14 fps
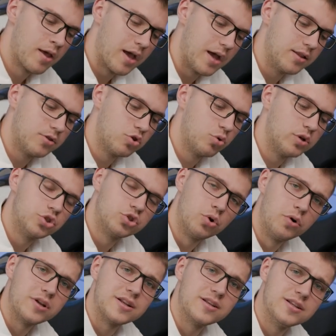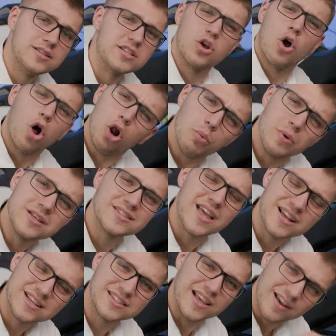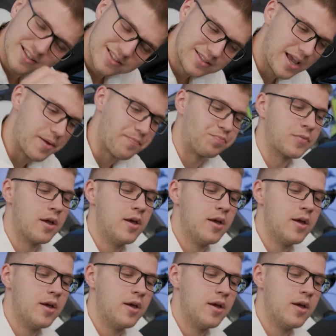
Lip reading: and to ensure that this is always the exact same,